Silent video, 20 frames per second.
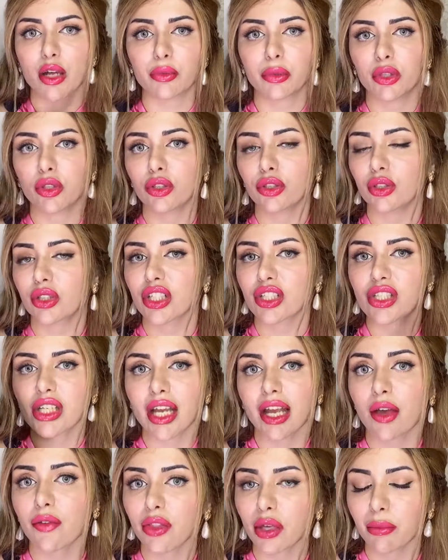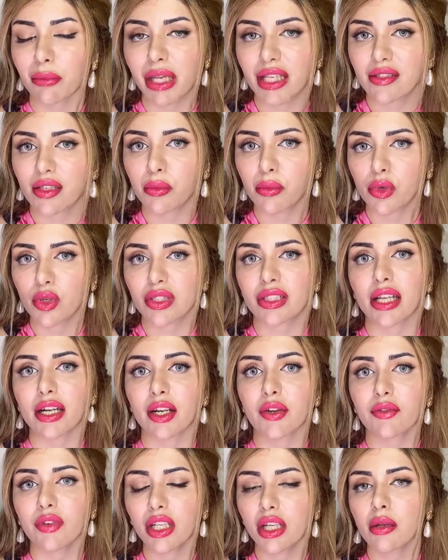below. You can check out the amazing books that I
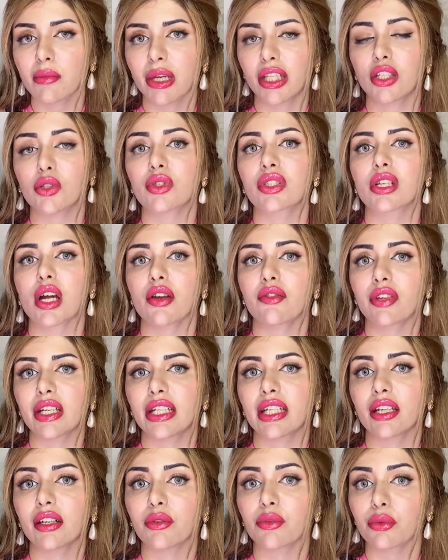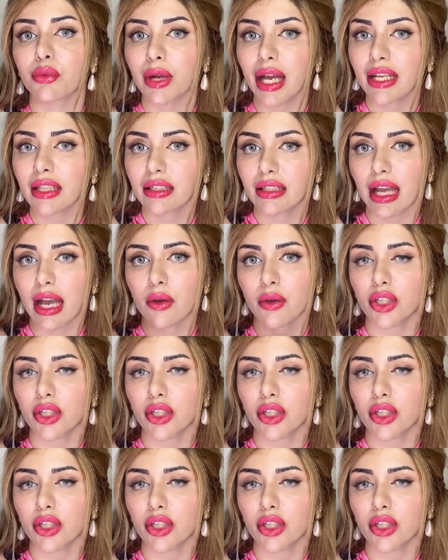recommend you start reading right now,